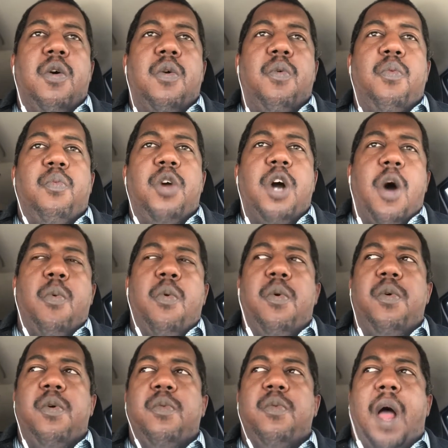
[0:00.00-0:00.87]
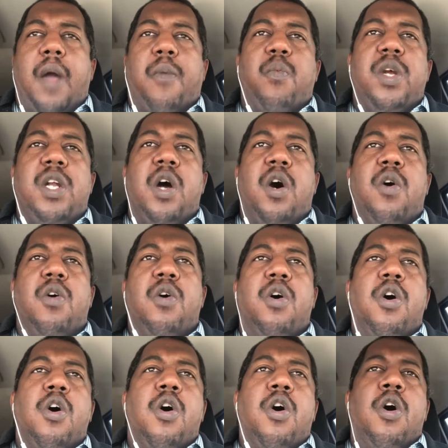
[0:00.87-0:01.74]
We all want, we
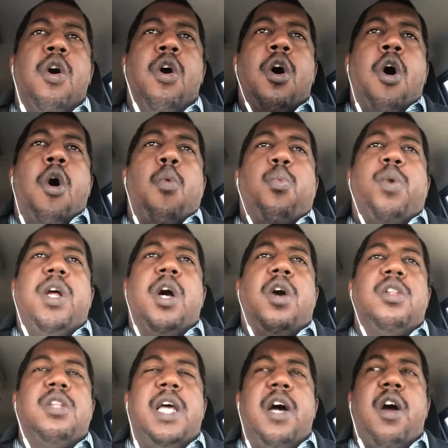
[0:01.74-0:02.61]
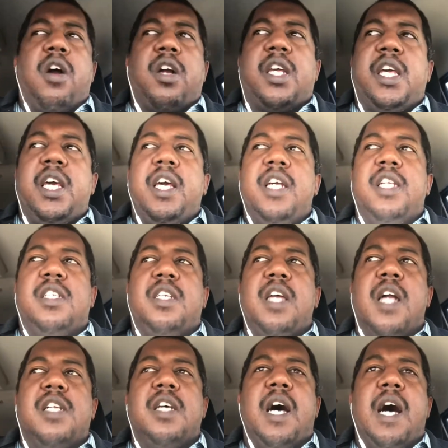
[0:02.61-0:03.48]
don't let our kids
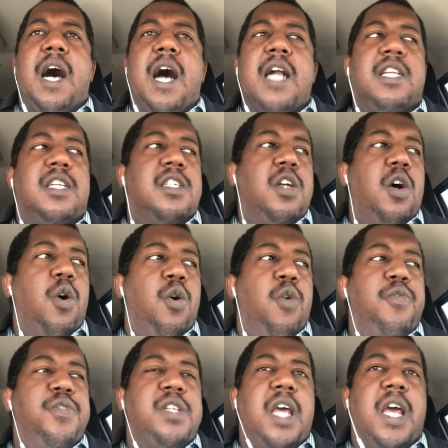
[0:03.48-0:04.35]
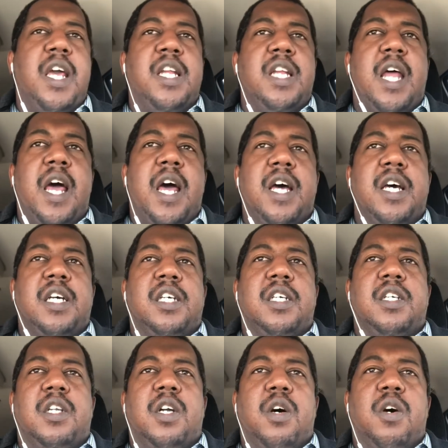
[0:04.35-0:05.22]
touch a hot stove saying that,
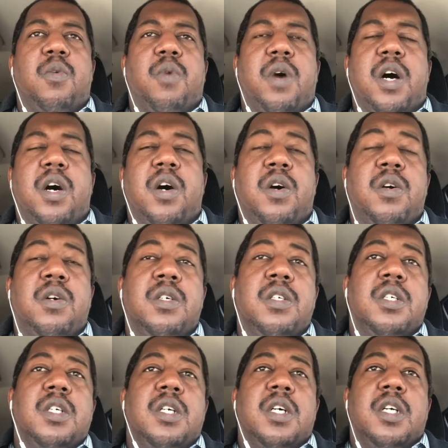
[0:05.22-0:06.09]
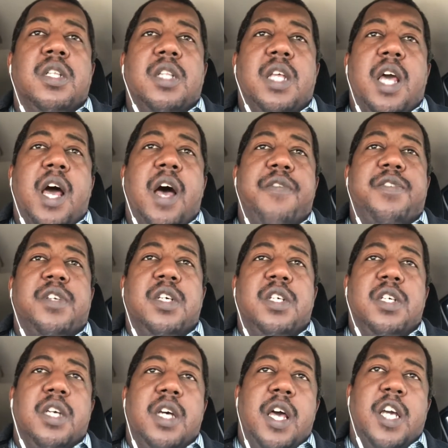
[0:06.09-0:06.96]
they have
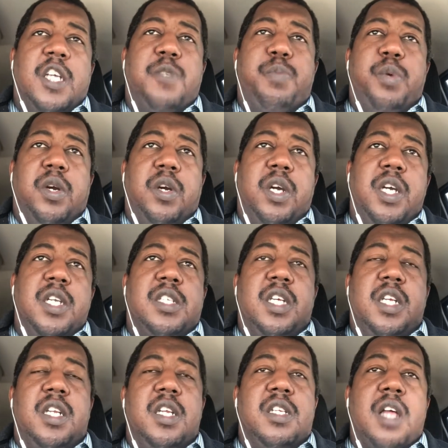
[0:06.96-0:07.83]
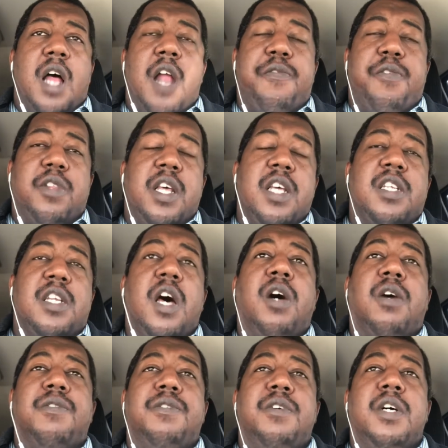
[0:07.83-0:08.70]
to experience it and decide for
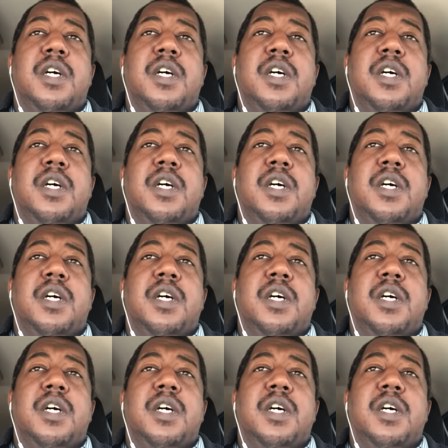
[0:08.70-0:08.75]
themselves